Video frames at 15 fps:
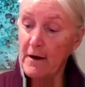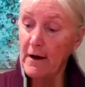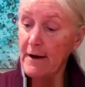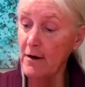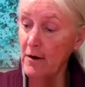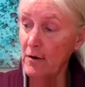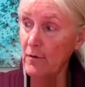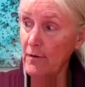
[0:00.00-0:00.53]
mean,
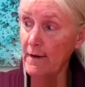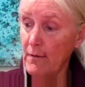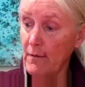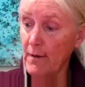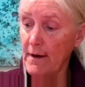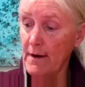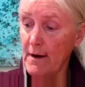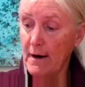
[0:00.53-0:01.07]
I know that
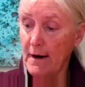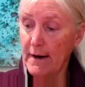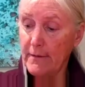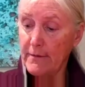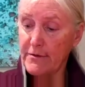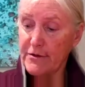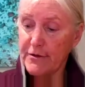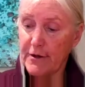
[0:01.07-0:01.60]
when
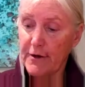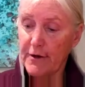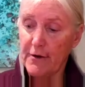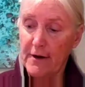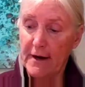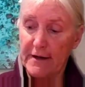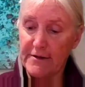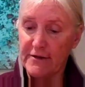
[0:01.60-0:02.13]
I was
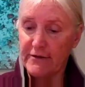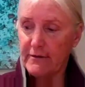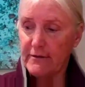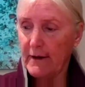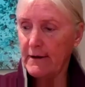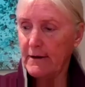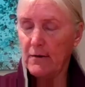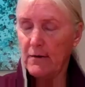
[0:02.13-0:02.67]
younger, I
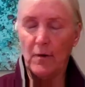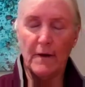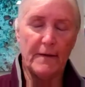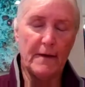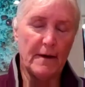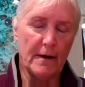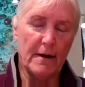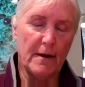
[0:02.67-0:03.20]
didn't know
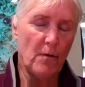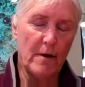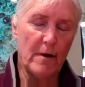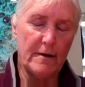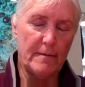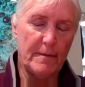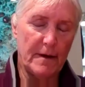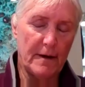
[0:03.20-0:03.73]
what the heck I
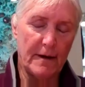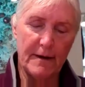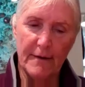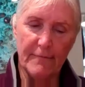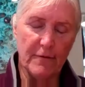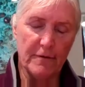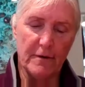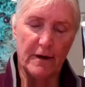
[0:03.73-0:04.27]
wanted to be.
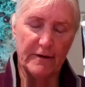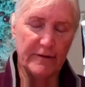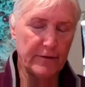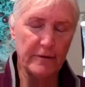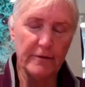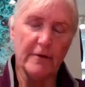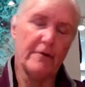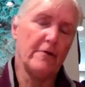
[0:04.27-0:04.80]
I
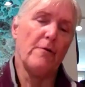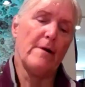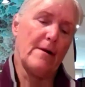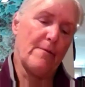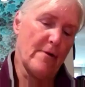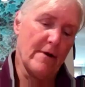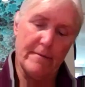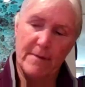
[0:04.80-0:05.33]
still don't know
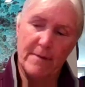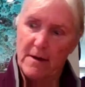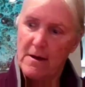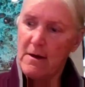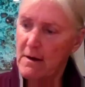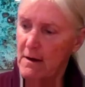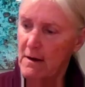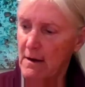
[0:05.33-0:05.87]
what I want to
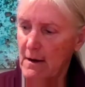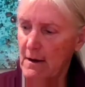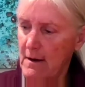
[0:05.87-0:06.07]
be.